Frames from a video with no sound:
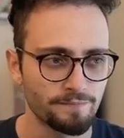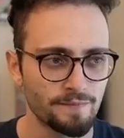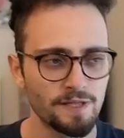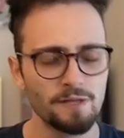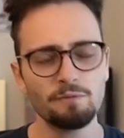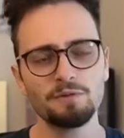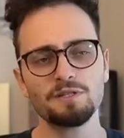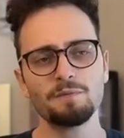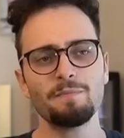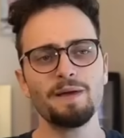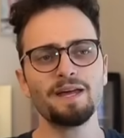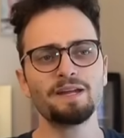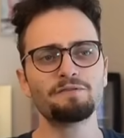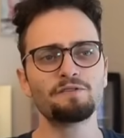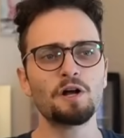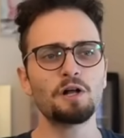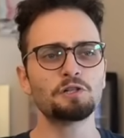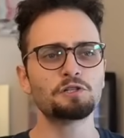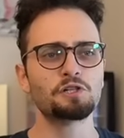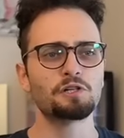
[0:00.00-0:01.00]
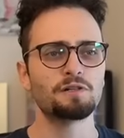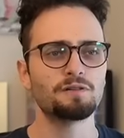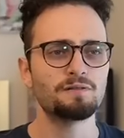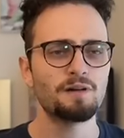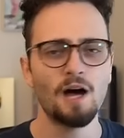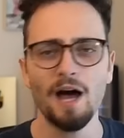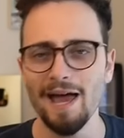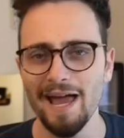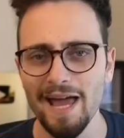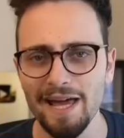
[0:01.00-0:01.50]
He was a man of
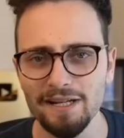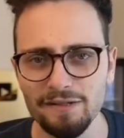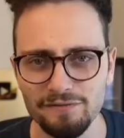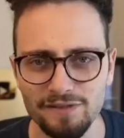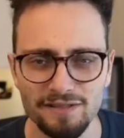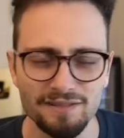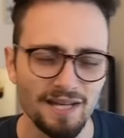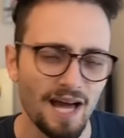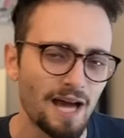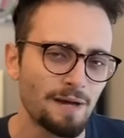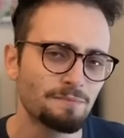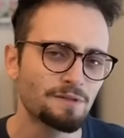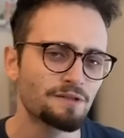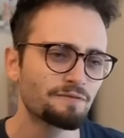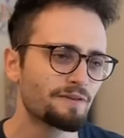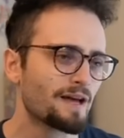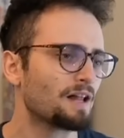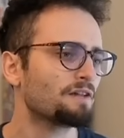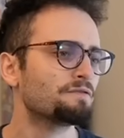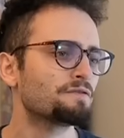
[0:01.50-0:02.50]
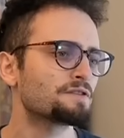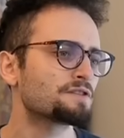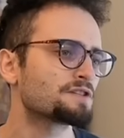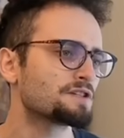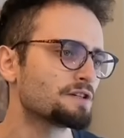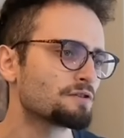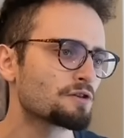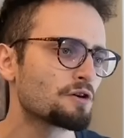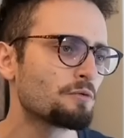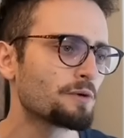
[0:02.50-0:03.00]
culture, ahead of the times of
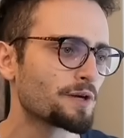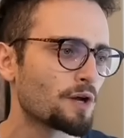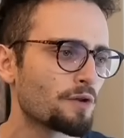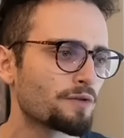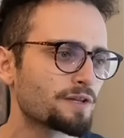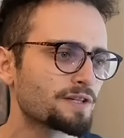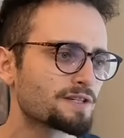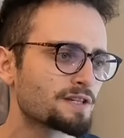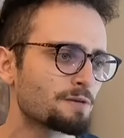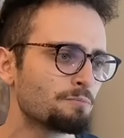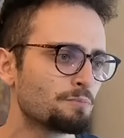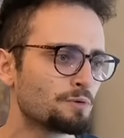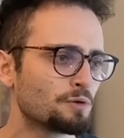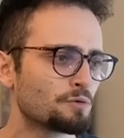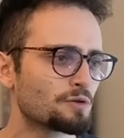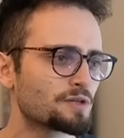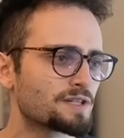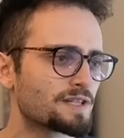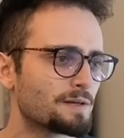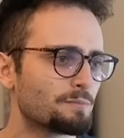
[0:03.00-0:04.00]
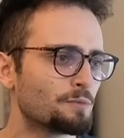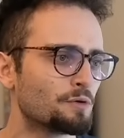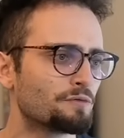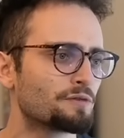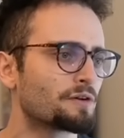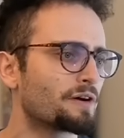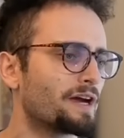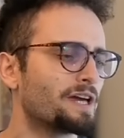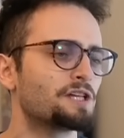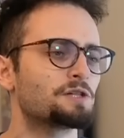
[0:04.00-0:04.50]
AlphaZero and all these computers that move
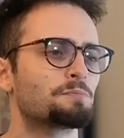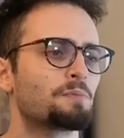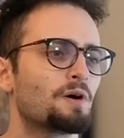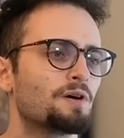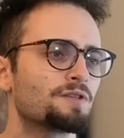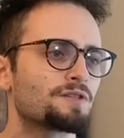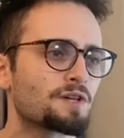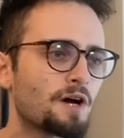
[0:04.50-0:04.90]
their h-pawns